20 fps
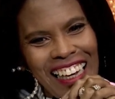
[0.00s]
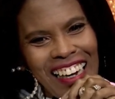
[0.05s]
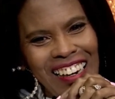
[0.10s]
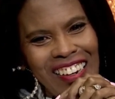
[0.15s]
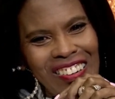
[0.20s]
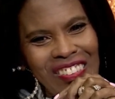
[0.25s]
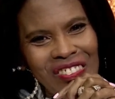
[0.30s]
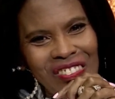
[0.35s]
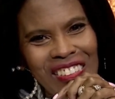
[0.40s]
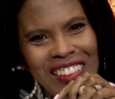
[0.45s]

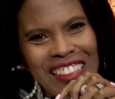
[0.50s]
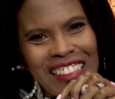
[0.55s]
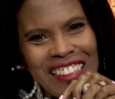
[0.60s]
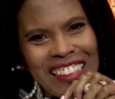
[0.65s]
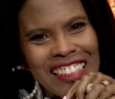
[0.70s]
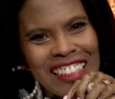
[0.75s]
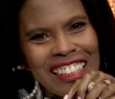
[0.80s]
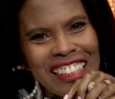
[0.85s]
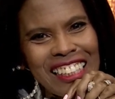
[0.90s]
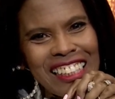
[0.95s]
Oh my
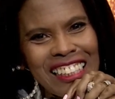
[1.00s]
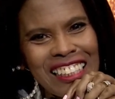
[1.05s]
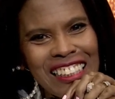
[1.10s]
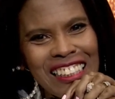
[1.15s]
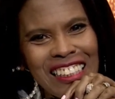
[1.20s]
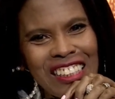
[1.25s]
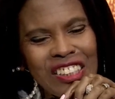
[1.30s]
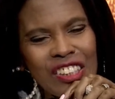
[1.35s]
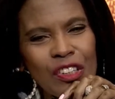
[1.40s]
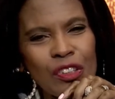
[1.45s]

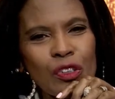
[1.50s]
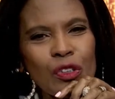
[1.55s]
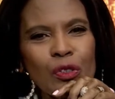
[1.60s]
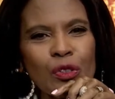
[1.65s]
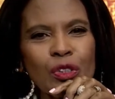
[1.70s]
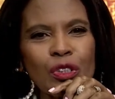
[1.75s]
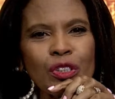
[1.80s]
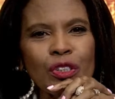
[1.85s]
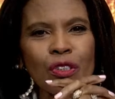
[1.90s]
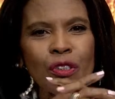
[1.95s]
goodness. So
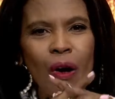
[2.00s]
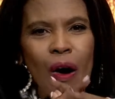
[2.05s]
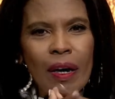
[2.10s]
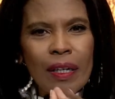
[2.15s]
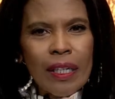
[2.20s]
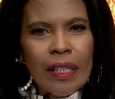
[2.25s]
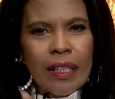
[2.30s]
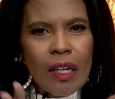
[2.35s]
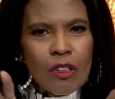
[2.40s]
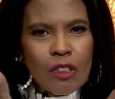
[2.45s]
you
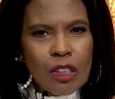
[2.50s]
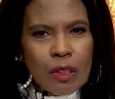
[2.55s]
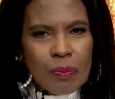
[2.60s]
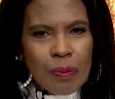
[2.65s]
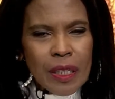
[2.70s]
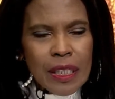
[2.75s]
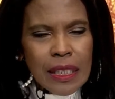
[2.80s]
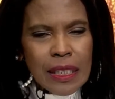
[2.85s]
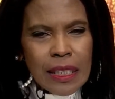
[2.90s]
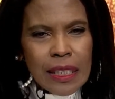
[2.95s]
started those
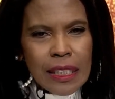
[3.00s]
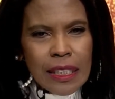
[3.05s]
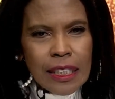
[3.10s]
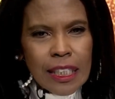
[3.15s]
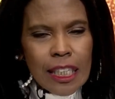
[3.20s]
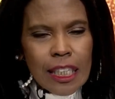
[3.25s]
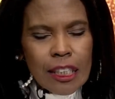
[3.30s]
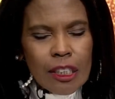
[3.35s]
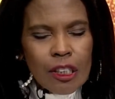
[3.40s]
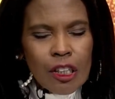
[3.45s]
business,